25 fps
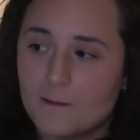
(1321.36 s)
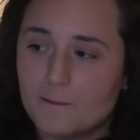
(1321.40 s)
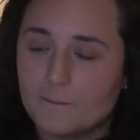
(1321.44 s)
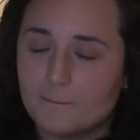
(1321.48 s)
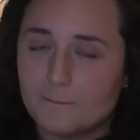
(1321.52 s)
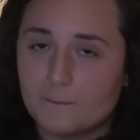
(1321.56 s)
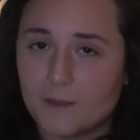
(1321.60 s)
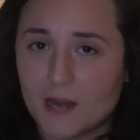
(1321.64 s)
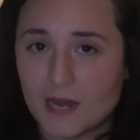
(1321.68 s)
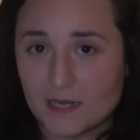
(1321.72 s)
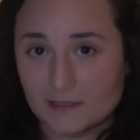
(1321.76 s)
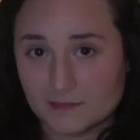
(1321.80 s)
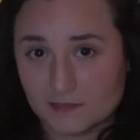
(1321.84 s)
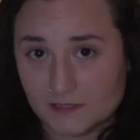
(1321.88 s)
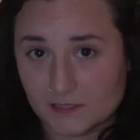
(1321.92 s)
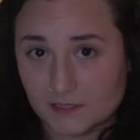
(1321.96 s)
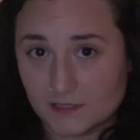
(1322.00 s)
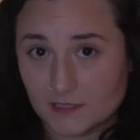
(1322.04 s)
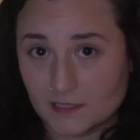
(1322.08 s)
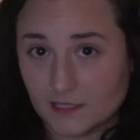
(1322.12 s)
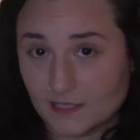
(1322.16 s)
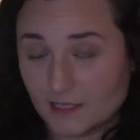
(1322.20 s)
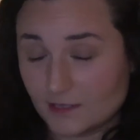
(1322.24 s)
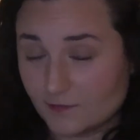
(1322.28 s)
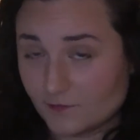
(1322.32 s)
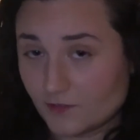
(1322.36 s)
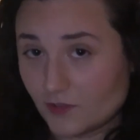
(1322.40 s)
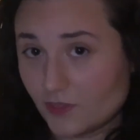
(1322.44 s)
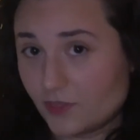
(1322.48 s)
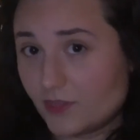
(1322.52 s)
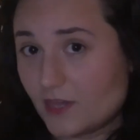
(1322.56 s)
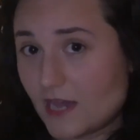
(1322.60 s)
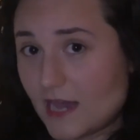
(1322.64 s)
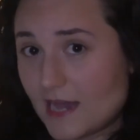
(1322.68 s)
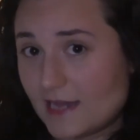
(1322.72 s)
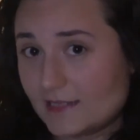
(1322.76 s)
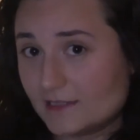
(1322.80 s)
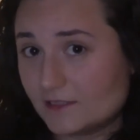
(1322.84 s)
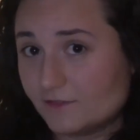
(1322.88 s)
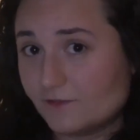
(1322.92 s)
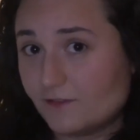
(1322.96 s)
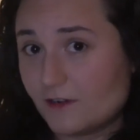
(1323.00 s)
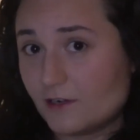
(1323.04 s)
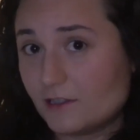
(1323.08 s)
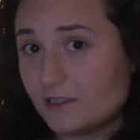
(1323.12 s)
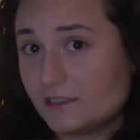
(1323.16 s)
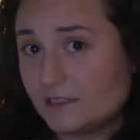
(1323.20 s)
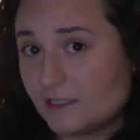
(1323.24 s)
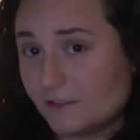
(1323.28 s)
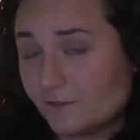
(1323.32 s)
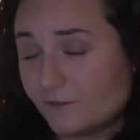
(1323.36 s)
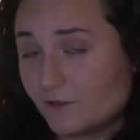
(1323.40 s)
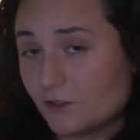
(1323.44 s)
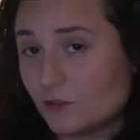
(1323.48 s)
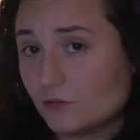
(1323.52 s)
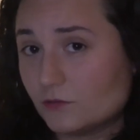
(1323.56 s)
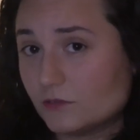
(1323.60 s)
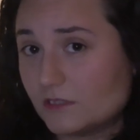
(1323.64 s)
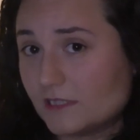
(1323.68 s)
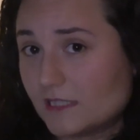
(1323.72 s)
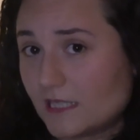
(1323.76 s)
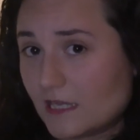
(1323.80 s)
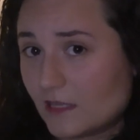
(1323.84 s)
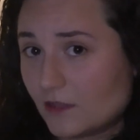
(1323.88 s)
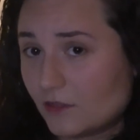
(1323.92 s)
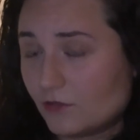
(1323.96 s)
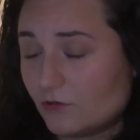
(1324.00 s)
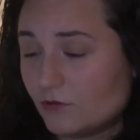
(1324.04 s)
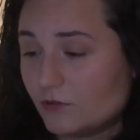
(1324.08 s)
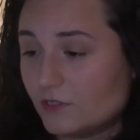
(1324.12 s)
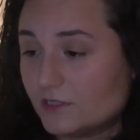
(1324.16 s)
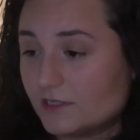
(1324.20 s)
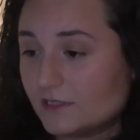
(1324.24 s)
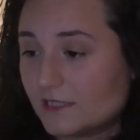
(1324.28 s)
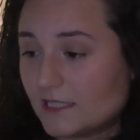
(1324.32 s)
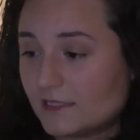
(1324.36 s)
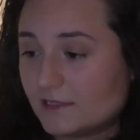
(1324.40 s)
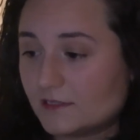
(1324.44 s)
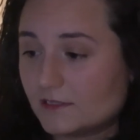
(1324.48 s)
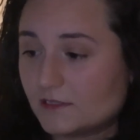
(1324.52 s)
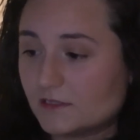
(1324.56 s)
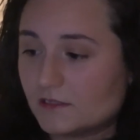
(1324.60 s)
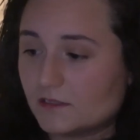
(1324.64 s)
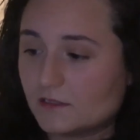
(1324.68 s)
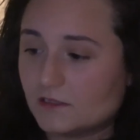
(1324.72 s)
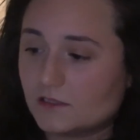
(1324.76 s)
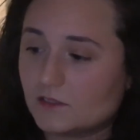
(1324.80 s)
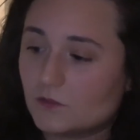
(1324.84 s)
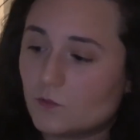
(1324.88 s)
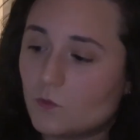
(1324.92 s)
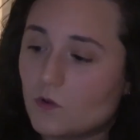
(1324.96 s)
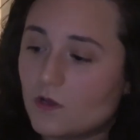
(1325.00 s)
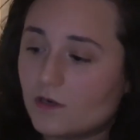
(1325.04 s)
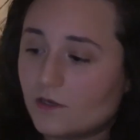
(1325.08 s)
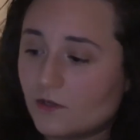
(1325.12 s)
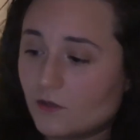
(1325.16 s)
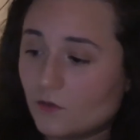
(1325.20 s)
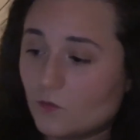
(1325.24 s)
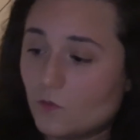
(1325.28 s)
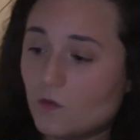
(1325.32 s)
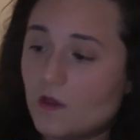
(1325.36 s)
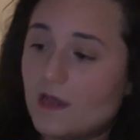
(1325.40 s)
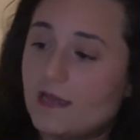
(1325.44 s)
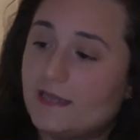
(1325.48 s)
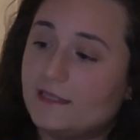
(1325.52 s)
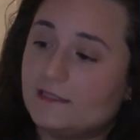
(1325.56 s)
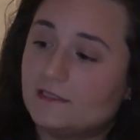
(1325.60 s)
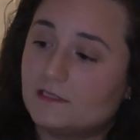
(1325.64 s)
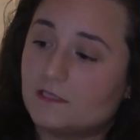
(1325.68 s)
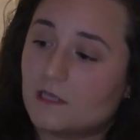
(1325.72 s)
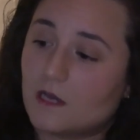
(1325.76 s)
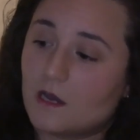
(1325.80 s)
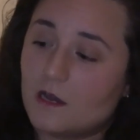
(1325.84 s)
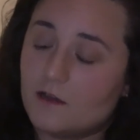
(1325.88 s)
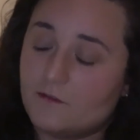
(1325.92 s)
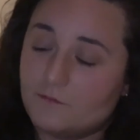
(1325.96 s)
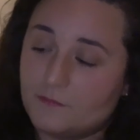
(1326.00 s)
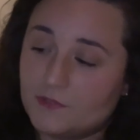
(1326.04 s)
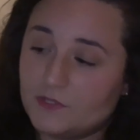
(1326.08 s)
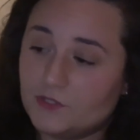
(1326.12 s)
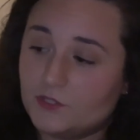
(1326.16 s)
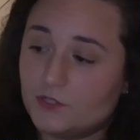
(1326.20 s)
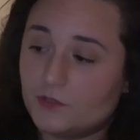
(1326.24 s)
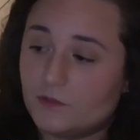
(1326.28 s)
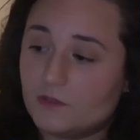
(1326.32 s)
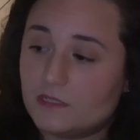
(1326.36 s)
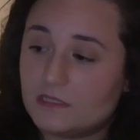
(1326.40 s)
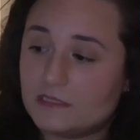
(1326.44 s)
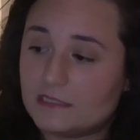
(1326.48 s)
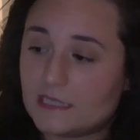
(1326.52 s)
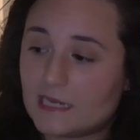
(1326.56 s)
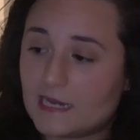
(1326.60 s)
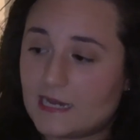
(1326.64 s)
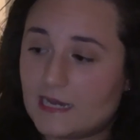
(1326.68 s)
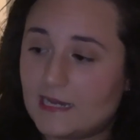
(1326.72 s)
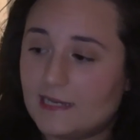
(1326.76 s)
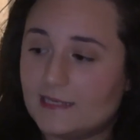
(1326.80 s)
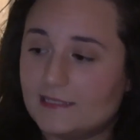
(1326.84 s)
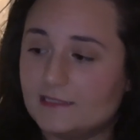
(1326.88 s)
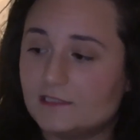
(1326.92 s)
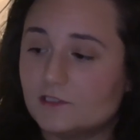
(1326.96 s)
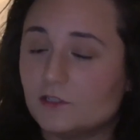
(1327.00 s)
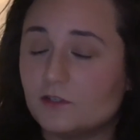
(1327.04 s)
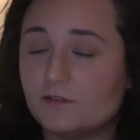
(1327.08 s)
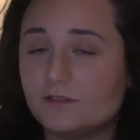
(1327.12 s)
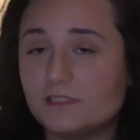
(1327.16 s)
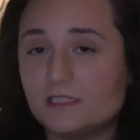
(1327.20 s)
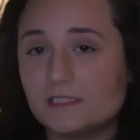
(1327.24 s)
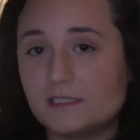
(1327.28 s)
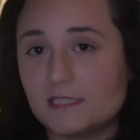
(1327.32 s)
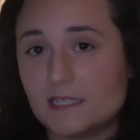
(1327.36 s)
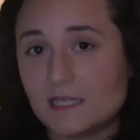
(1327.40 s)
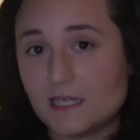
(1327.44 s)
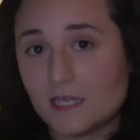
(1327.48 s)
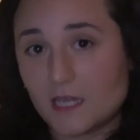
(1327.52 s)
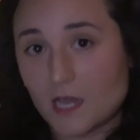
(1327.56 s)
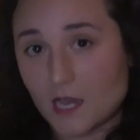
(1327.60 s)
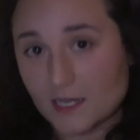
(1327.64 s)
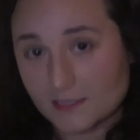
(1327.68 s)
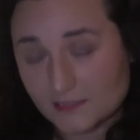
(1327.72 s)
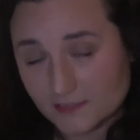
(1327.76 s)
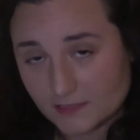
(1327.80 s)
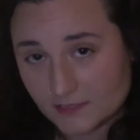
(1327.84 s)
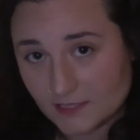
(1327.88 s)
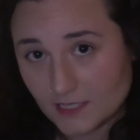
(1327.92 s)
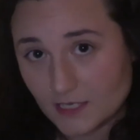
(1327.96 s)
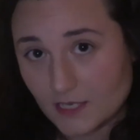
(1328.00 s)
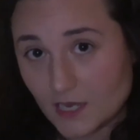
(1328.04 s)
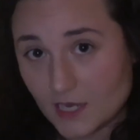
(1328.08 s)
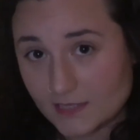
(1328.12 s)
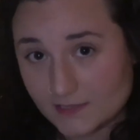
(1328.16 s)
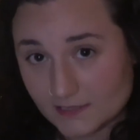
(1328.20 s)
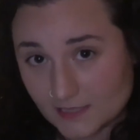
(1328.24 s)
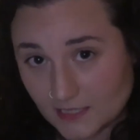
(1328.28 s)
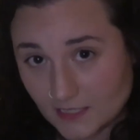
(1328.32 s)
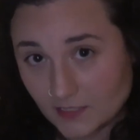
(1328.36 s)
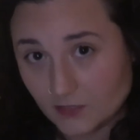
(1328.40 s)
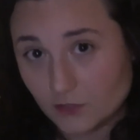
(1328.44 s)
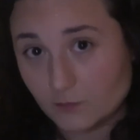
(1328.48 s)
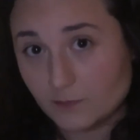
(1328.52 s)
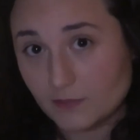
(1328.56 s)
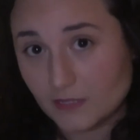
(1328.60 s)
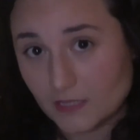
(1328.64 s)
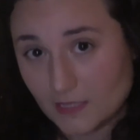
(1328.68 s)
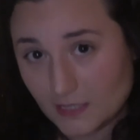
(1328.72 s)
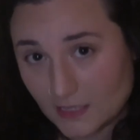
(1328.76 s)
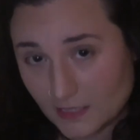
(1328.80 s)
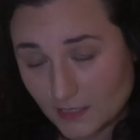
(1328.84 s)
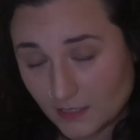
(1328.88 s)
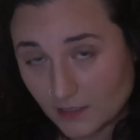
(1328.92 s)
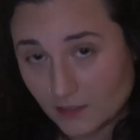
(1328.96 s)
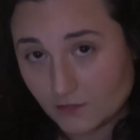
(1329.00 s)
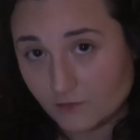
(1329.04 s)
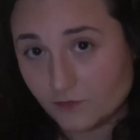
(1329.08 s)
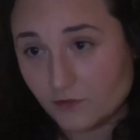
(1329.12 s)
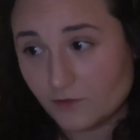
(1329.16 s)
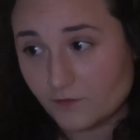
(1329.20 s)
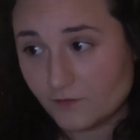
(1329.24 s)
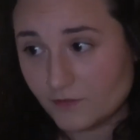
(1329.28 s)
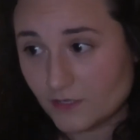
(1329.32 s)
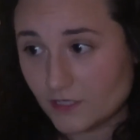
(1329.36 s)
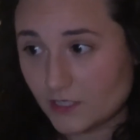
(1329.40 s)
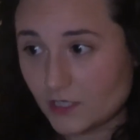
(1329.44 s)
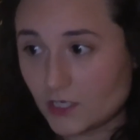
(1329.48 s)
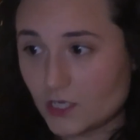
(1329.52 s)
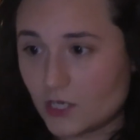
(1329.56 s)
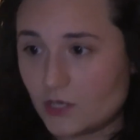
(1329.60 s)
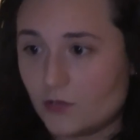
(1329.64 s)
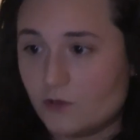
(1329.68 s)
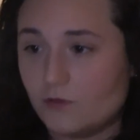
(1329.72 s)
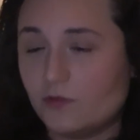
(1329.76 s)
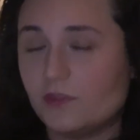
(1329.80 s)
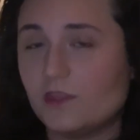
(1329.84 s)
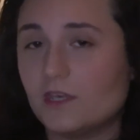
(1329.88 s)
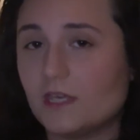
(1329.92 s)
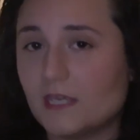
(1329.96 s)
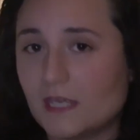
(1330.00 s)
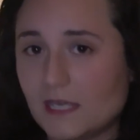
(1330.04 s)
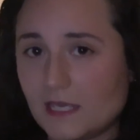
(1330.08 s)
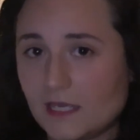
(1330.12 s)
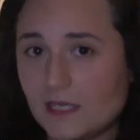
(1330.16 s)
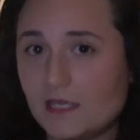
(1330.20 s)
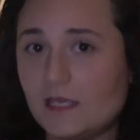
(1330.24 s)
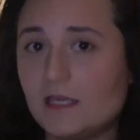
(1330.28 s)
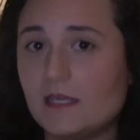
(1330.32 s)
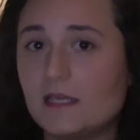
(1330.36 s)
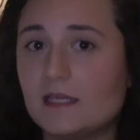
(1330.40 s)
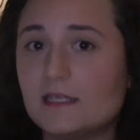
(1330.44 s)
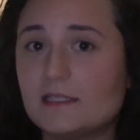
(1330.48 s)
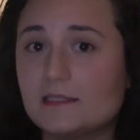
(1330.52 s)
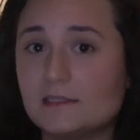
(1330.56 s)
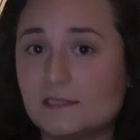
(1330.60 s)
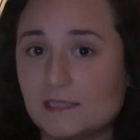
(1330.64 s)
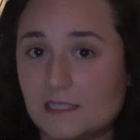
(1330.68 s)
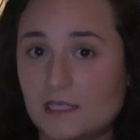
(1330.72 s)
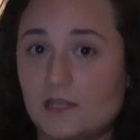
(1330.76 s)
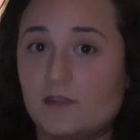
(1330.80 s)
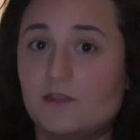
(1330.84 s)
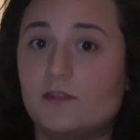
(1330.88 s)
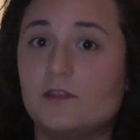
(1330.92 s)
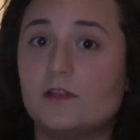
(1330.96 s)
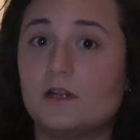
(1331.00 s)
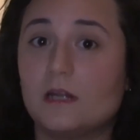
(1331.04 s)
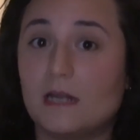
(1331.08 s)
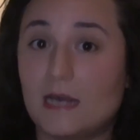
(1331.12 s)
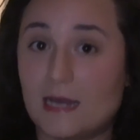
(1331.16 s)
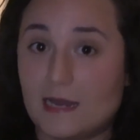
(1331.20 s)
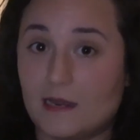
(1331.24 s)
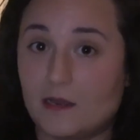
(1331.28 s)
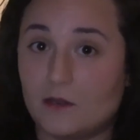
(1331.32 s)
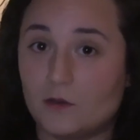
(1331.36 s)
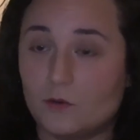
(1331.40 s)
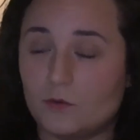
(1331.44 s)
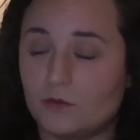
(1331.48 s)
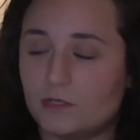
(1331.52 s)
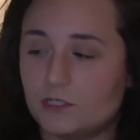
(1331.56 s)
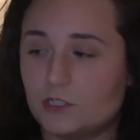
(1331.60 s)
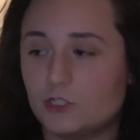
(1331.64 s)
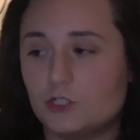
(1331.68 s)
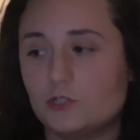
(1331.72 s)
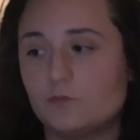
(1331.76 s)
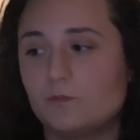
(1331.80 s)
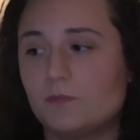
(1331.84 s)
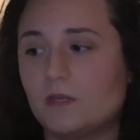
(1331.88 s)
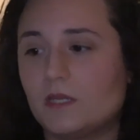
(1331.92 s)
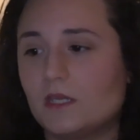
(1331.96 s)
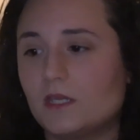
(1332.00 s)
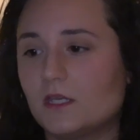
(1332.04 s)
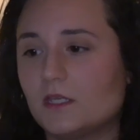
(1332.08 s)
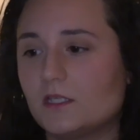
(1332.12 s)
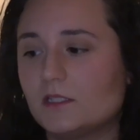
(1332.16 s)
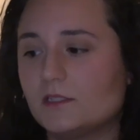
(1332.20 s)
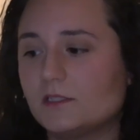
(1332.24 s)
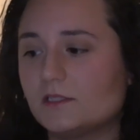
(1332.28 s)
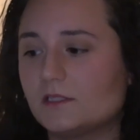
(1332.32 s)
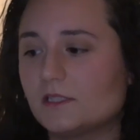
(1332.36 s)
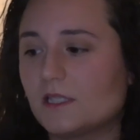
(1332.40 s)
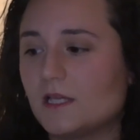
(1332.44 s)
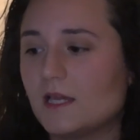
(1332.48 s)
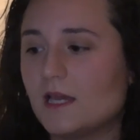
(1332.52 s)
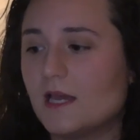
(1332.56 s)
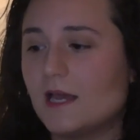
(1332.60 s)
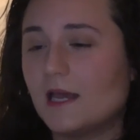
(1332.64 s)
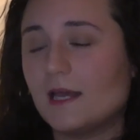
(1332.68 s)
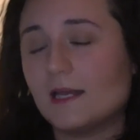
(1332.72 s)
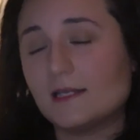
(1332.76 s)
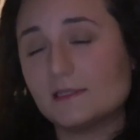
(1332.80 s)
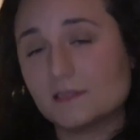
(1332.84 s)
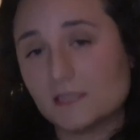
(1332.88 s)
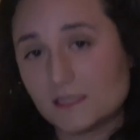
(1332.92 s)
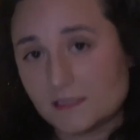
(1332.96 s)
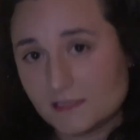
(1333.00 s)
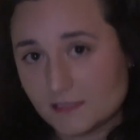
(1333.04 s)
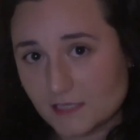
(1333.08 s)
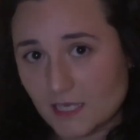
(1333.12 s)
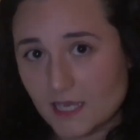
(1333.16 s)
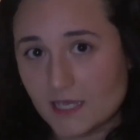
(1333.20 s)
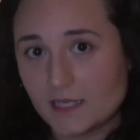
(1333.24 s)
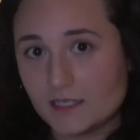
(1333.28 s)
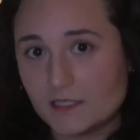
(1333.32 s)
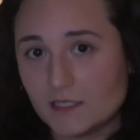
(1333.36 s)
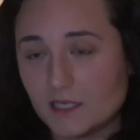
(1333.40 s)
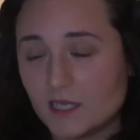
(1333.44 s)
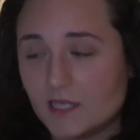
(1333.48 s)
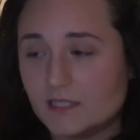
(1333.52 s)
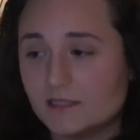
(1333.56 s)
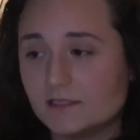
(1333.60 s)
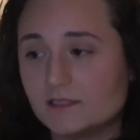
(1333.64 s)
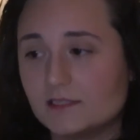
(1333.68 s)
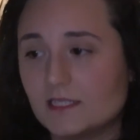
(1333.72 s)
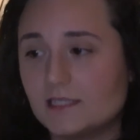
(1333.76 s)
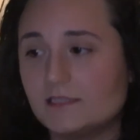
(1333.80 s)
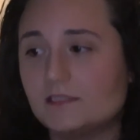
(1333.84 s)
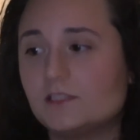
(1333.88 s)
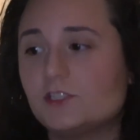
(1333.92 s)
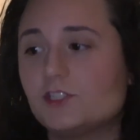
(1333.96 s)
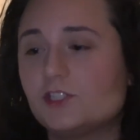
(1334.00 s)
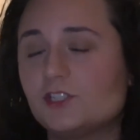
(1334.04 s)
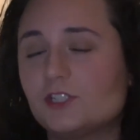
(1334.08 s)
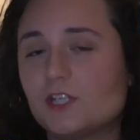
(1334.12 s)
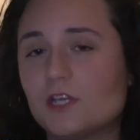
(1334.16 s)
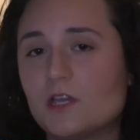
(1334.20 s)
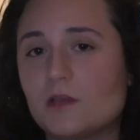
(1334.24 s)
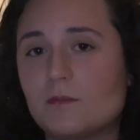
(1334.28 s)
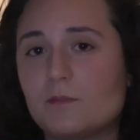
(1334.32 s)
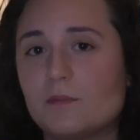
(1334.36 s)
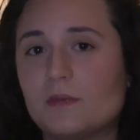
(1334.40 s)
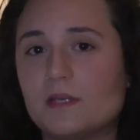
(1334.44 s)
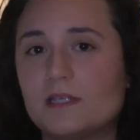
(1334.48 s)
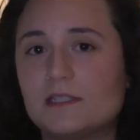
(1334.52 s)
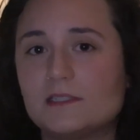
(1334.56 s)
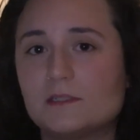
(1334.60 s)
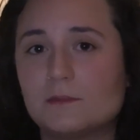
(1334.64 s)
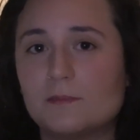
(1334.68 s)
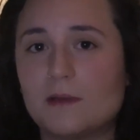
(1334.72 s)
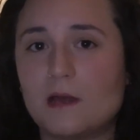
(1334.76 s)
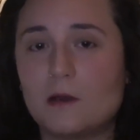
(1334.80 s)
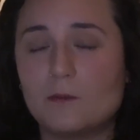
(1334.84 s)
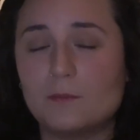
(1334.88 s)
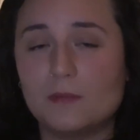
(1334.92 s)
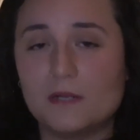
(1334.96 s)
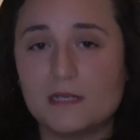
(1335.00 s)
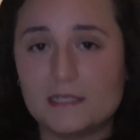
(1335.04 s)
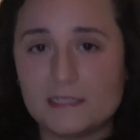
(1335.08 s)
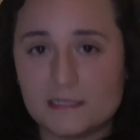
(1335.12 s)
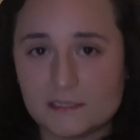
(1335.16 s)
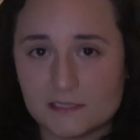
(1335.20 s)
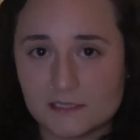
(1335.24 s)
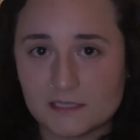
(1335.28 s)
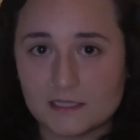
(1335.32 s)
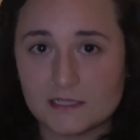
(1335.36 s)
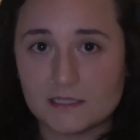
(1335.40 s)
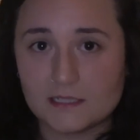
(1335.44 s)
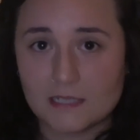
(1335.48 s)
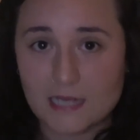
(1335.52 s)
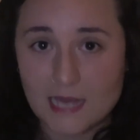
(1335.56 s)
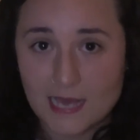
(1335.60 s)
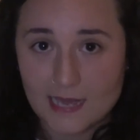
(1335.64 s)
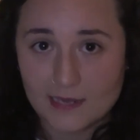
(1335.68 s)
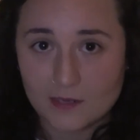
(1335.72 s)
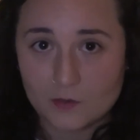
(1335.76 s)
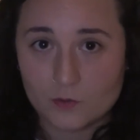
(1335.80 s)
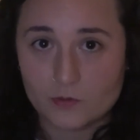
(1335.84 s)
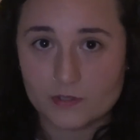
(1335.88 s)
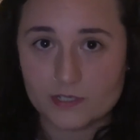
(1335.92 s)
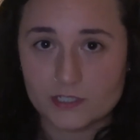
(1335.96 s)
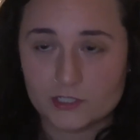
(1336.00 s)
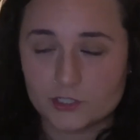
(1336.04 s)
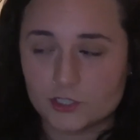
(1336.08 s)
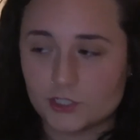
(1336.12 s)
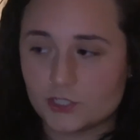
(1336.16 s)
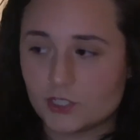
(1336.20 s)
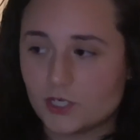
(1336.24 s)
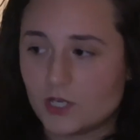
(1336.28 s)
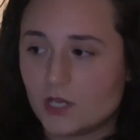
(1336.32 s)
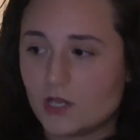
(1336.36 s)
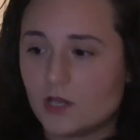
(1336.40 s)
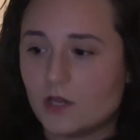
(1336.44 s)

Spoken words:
But even that is very difficult to get through the censors. So one of the ways that I've been doing that is obviously, I said at the beginning of the video, the key is in the language. Because, as I said, censorship is about policing language